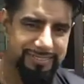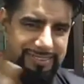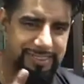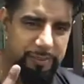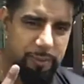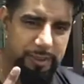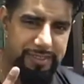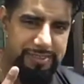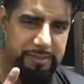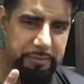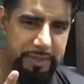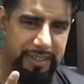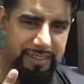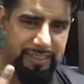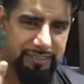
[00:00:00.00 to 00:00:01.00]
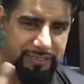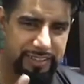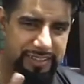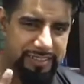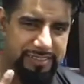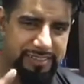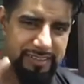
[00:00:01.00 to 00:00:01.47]
what is the meaning of
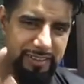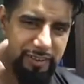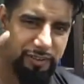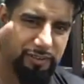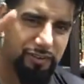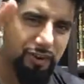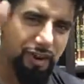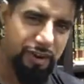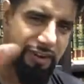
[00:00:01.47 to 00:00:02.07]
this? Rock